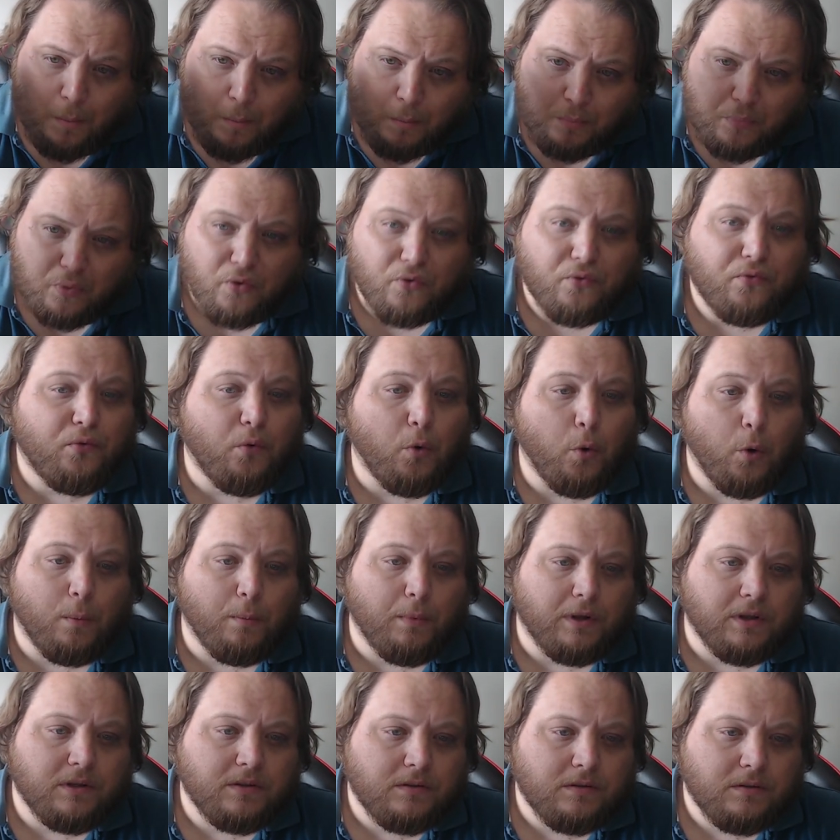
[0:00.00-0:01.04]

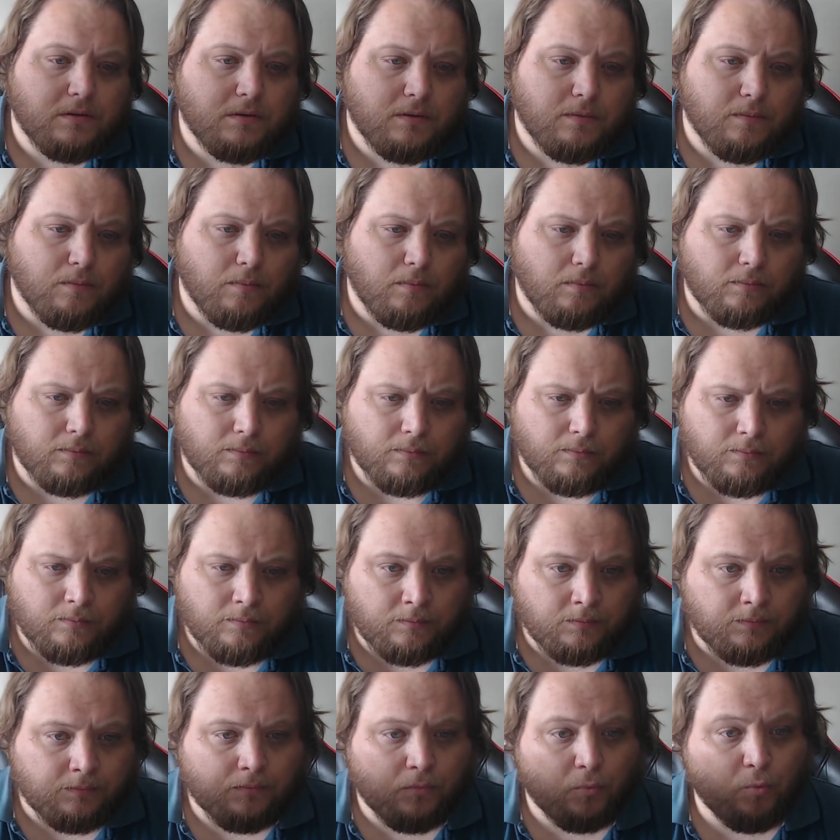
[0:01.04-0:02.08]
performance.
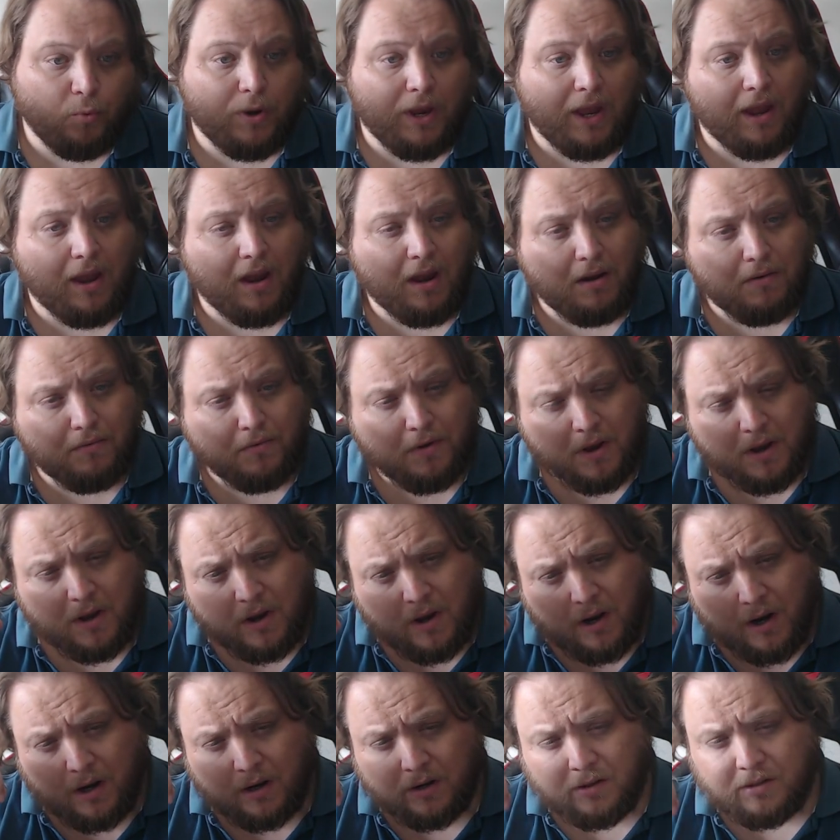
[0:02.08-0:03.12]
We have
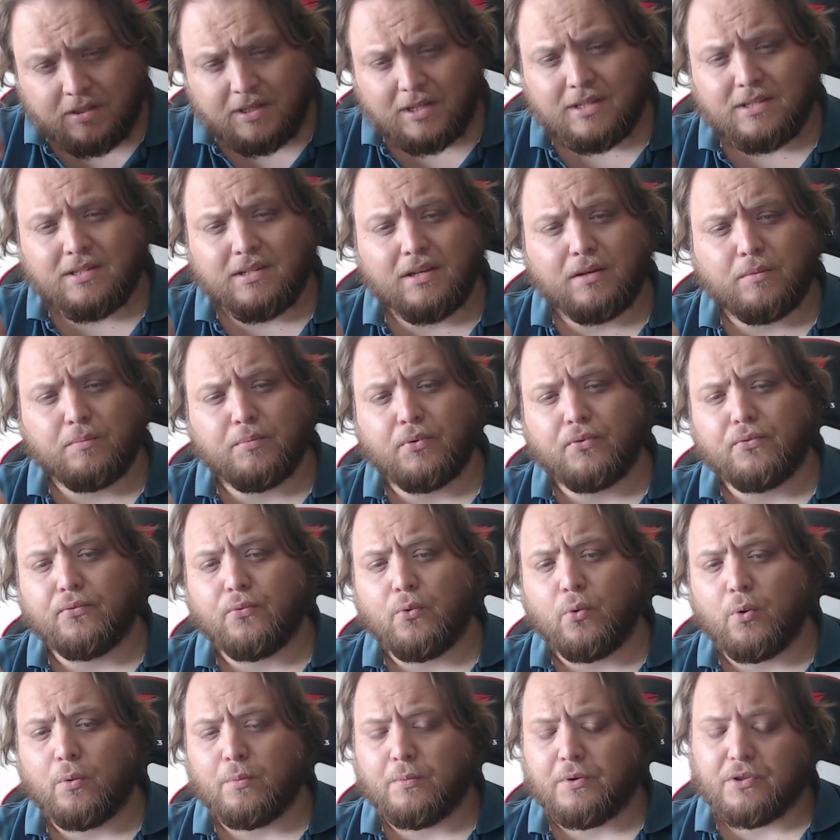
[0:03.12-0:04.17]
artistic
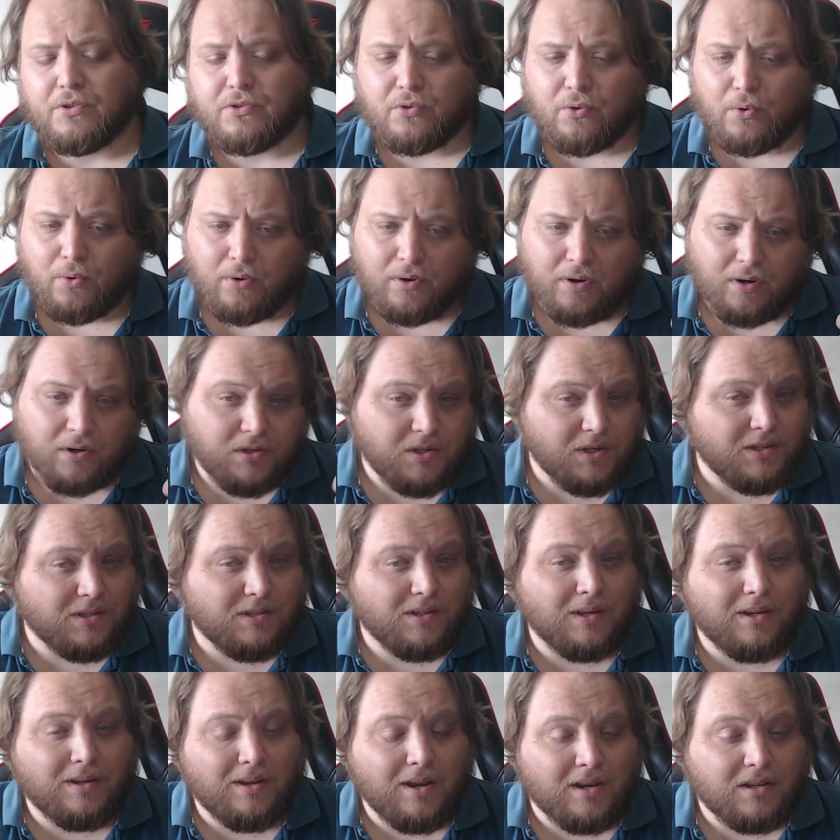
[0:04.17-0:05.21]
performance or
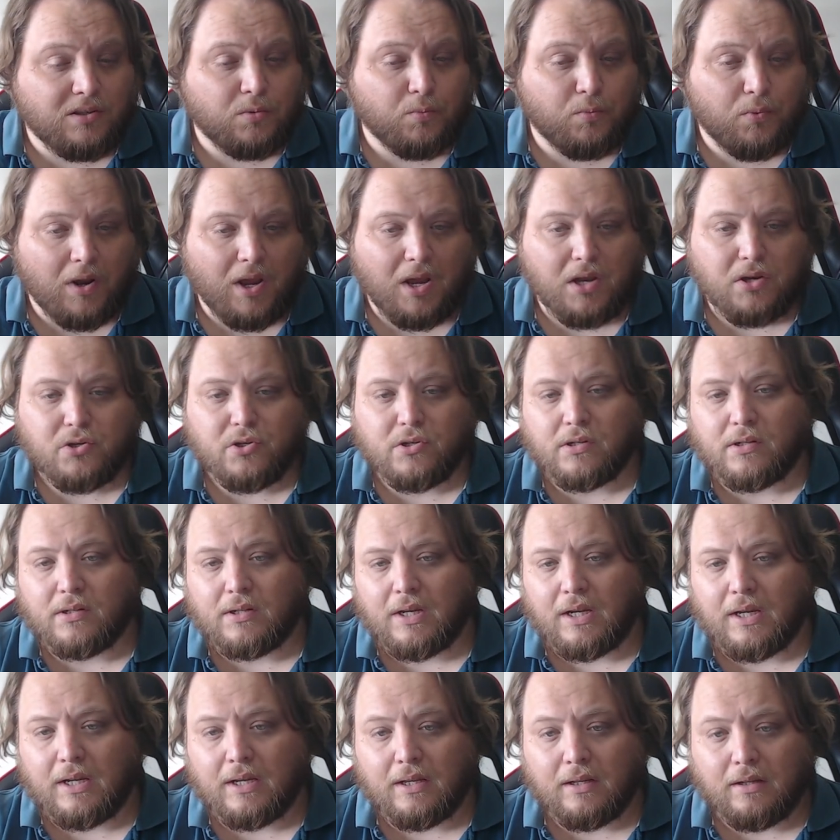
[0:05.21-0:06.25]
artistic expression,
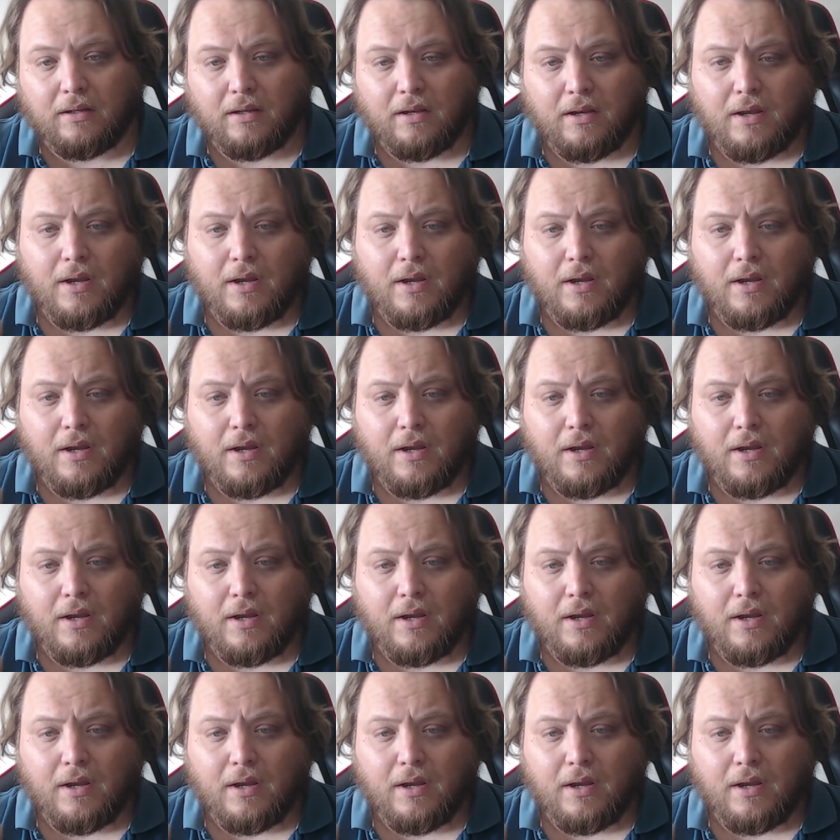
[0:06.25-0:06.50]
and